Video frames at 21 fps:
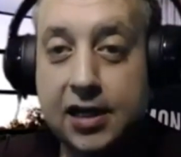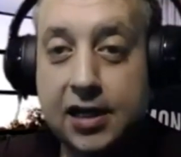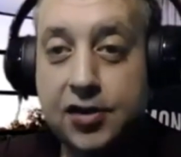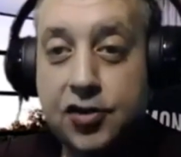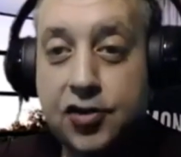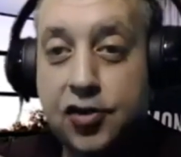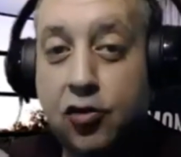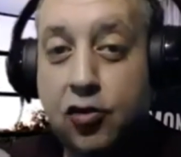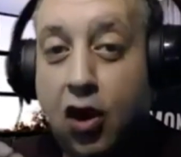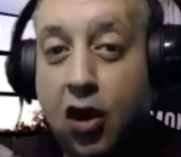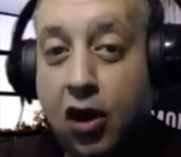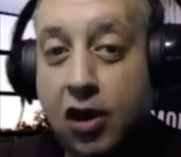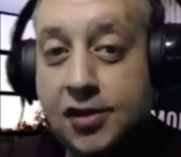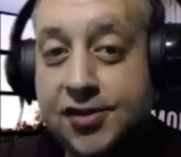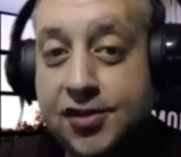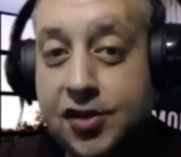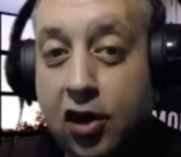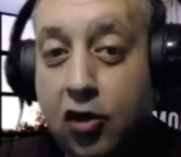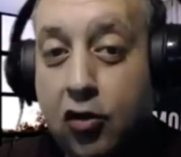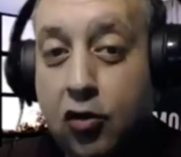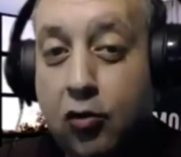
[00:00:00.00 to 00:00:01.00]
You
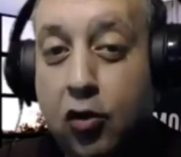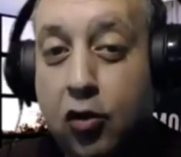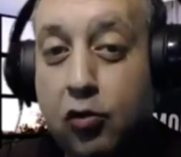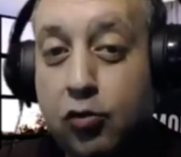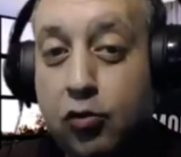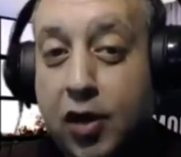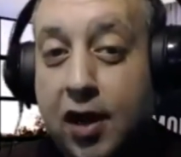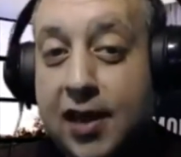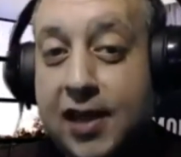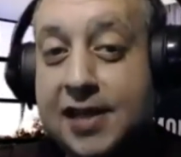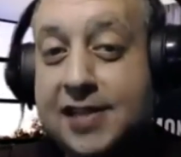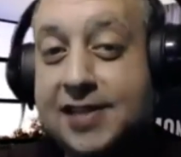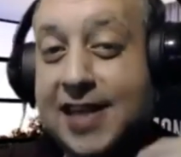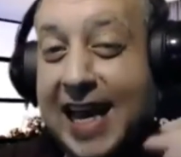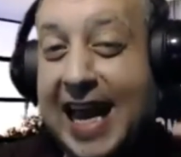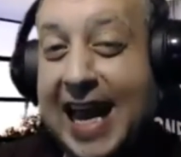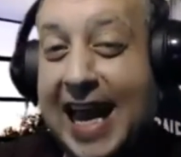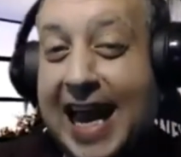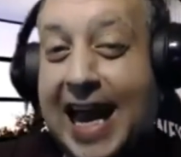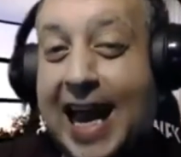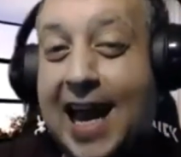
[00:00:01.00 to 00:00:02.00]
also will run into
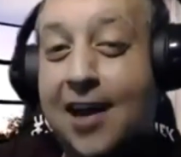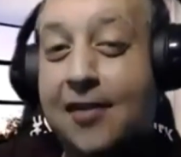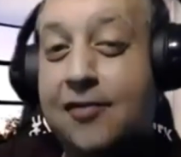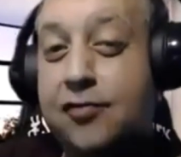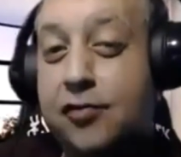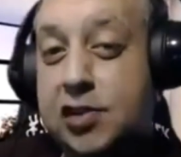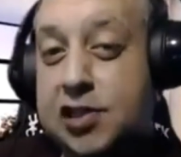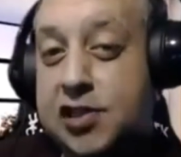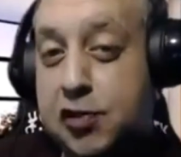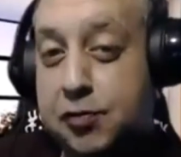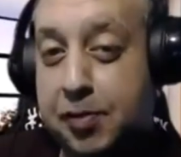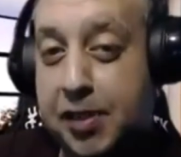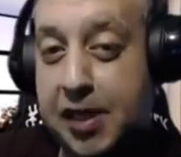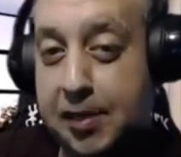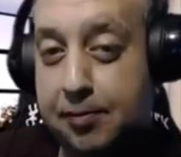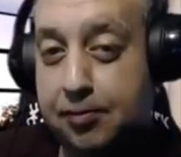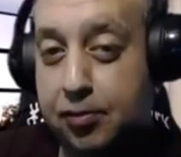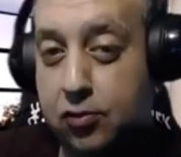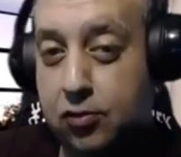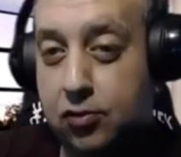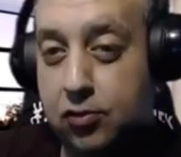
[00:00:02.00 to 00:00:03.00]
average
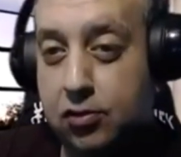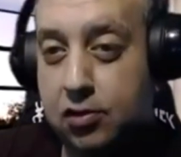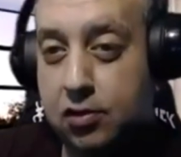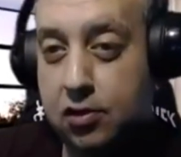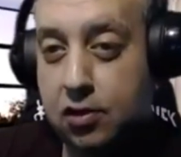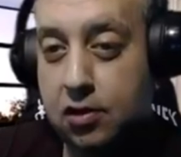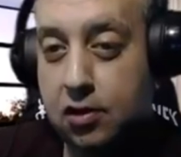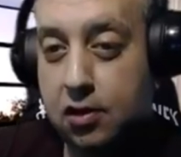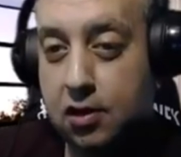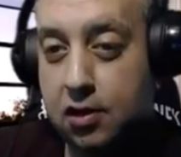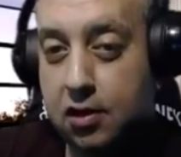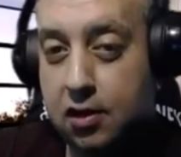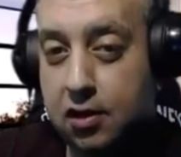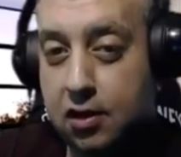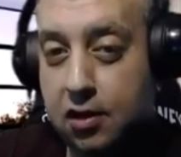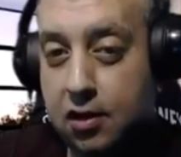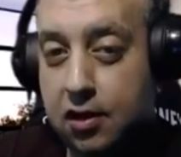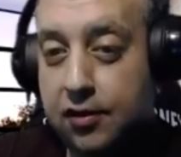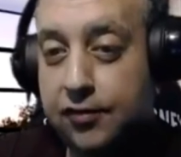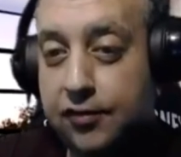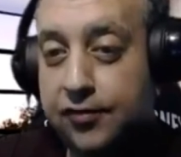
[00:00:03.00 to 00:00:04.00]
people
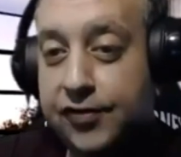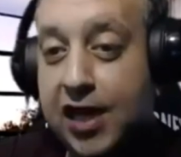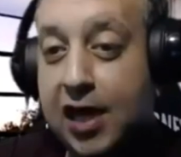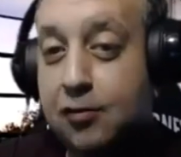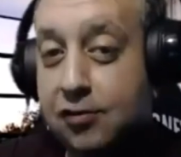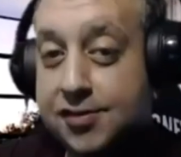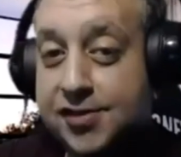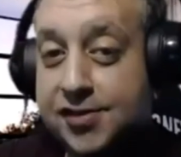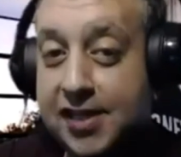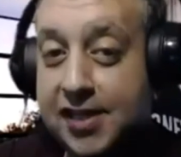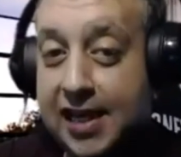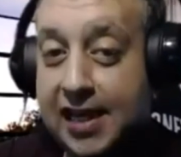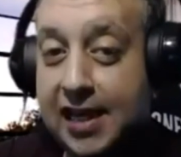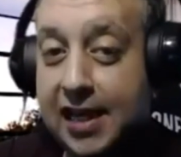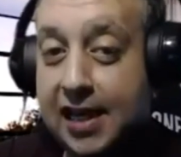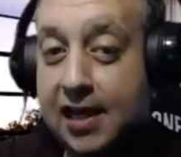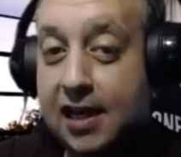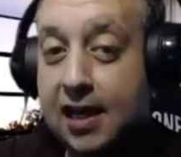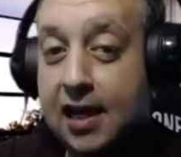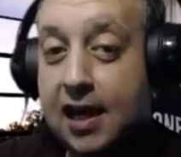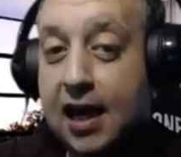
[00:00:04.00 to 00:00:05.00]
that will
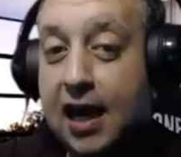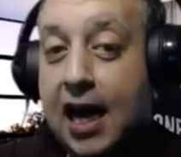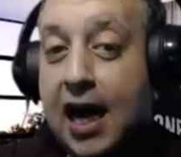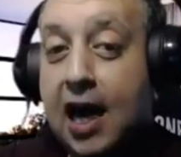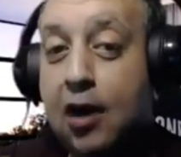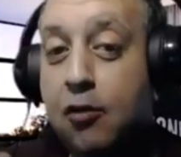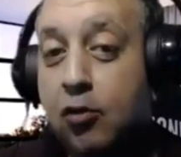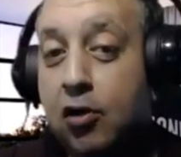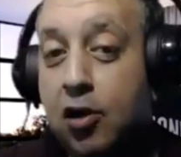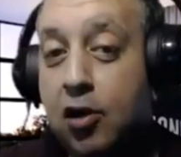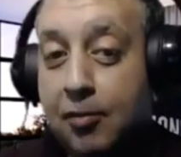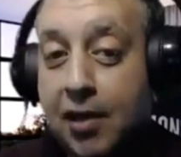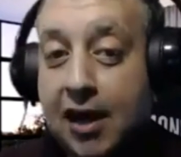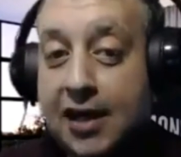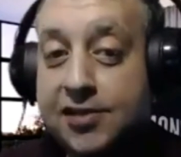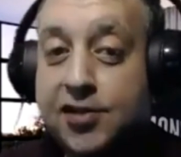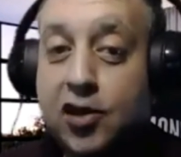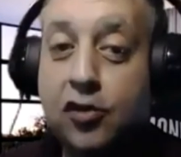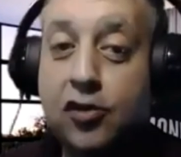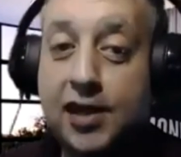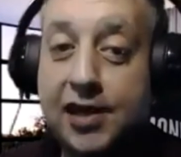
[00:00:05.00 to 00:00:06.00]
say, I want my
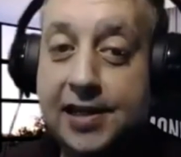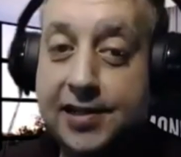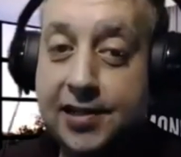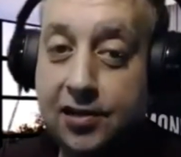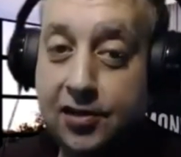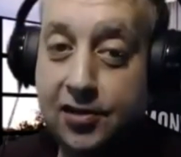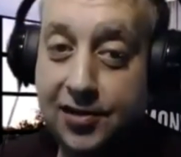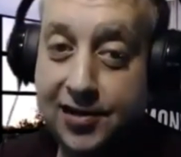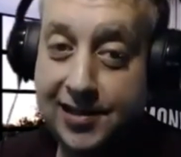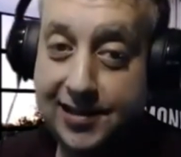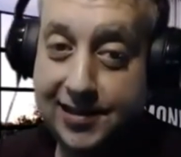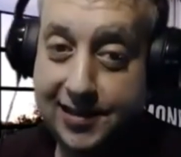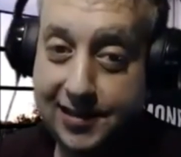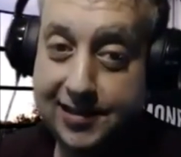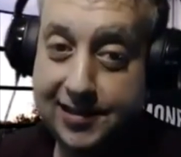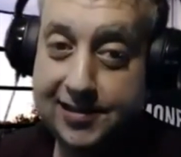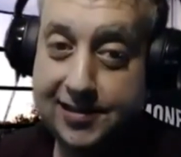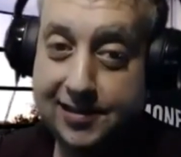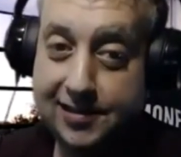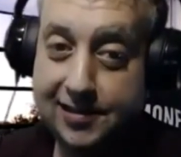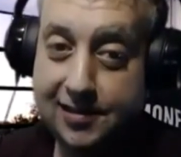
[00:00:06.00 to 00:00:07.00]
attorney to look at
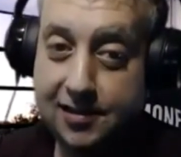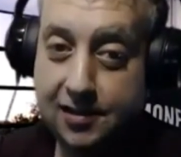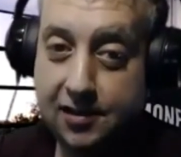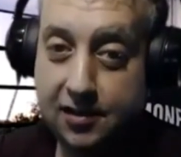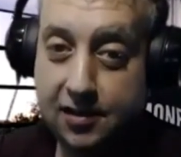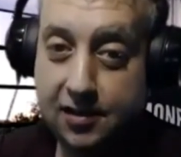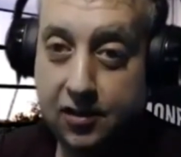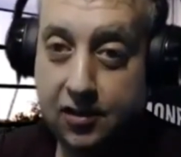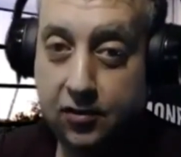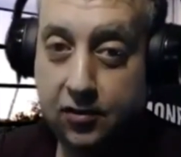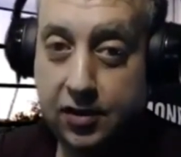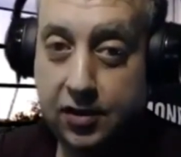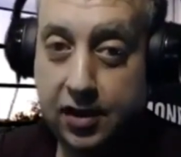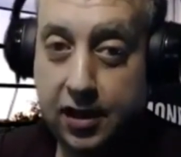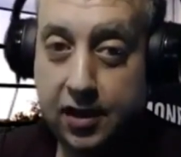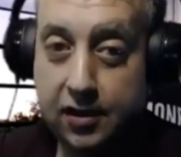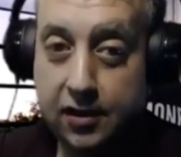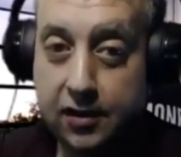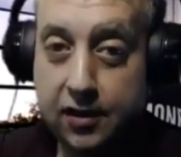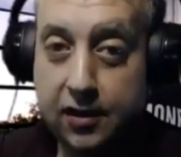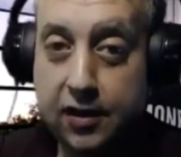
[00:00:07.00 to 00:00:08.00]
this,
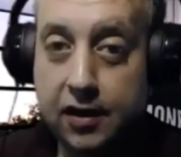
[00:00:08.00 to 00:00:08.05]
okay?